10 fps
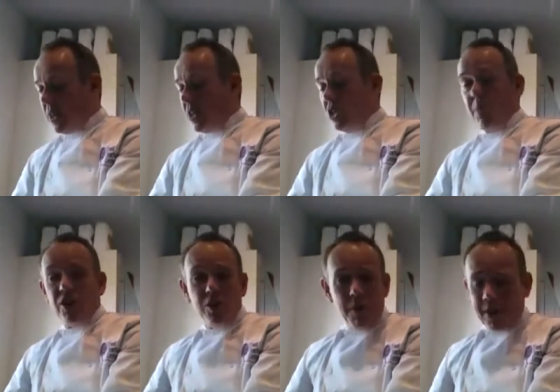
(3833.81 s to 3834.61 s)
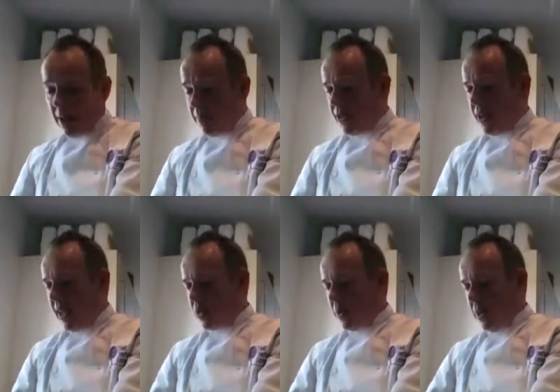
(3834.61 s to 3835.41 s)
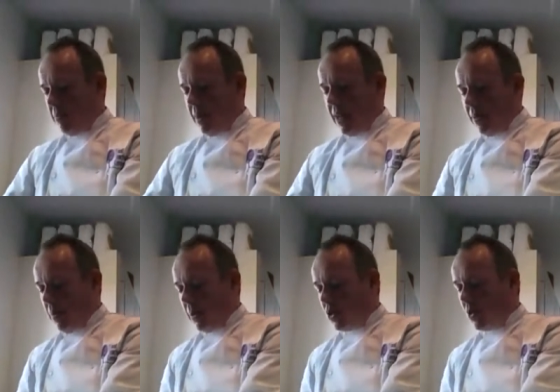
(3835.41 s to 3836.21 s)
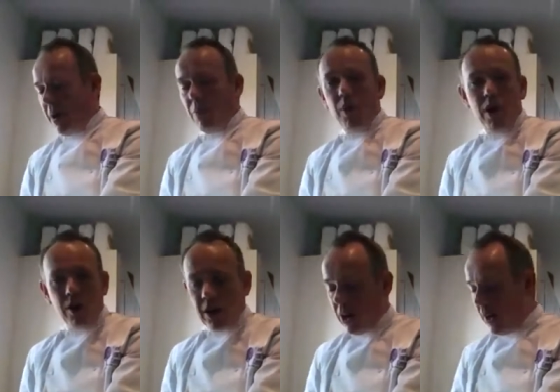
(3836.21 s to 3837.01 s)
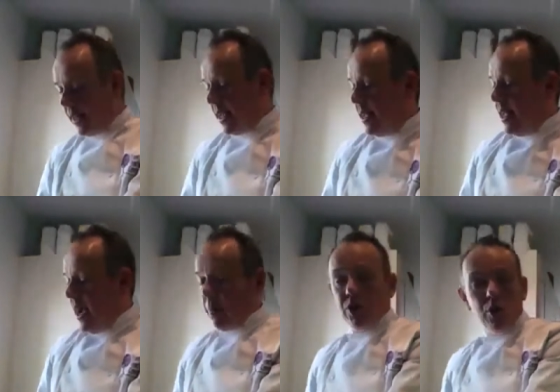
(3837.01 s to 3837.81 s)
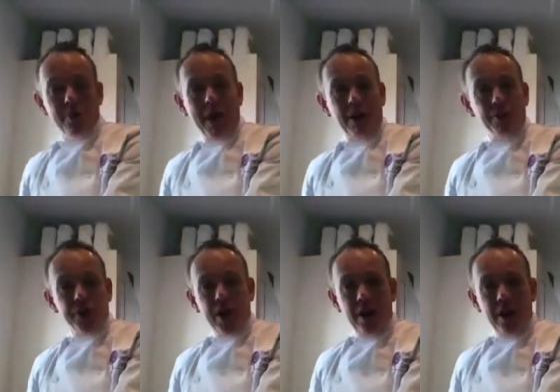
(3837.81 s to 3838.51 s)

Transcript: especially when we come to the next one in a minute, when we're going to talk about wild garlic, and we talk about